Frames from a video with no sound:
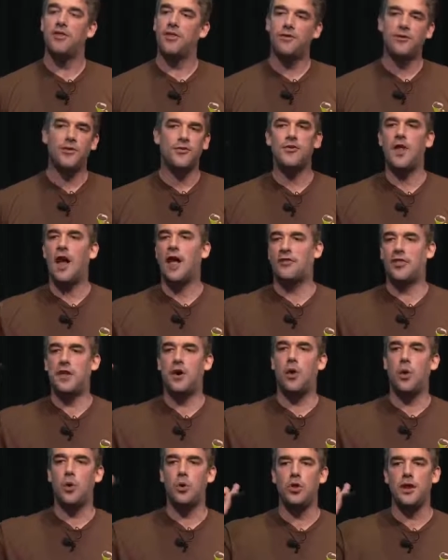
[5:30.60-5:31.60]
But this is not
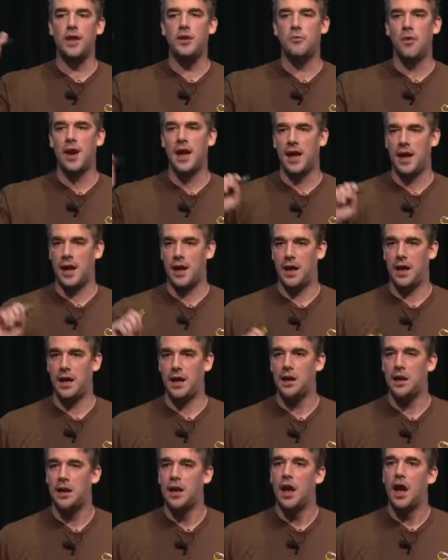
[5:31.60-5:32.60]
the only
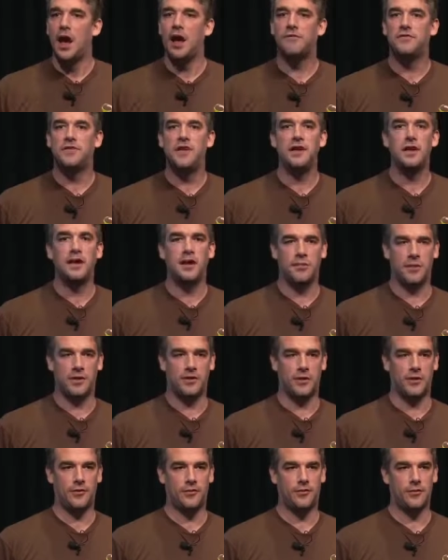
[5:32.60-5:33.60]
way of dealing
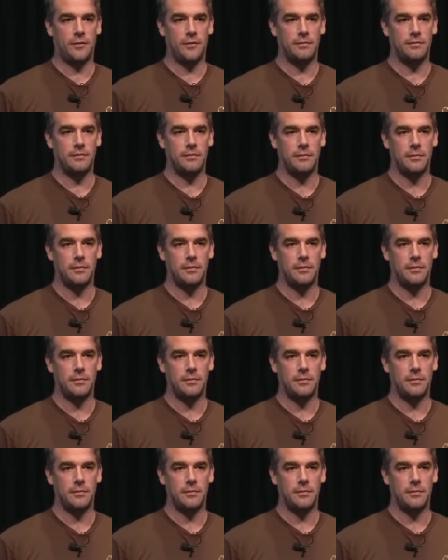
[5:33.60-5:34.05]
with this.